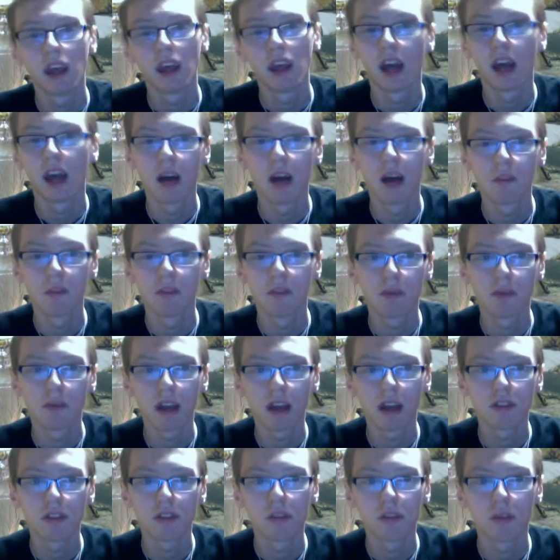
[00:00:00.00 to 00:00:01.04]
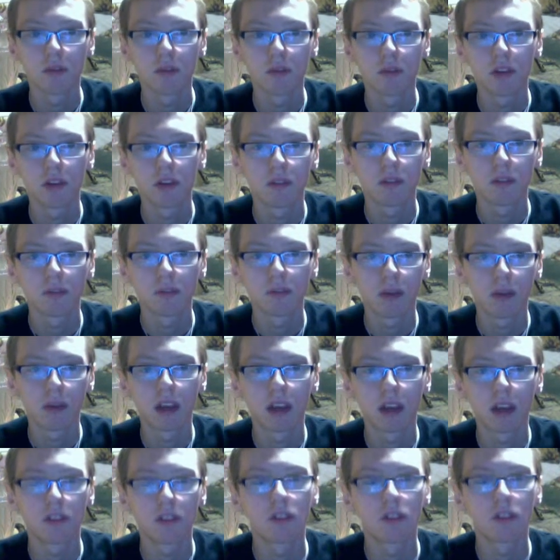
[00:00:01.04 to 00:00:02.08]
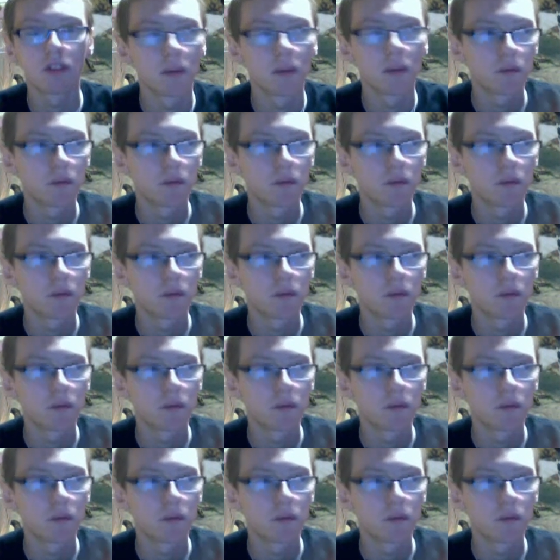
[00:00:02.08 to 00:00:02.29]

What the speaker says: It binds them from you, binds